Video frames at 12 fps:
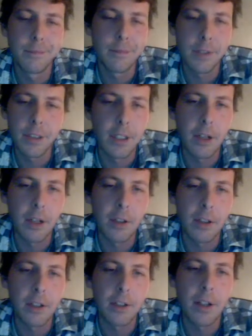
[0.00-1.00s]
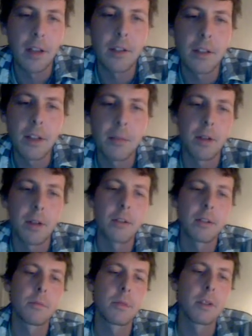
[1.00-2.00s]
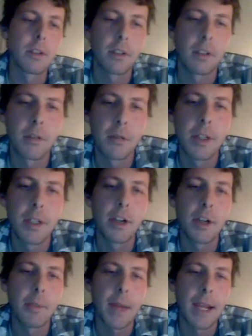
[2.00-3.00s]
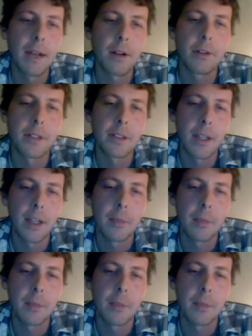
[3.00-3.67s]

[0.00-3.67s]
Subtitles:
you're not the same person when you're in pain all the time.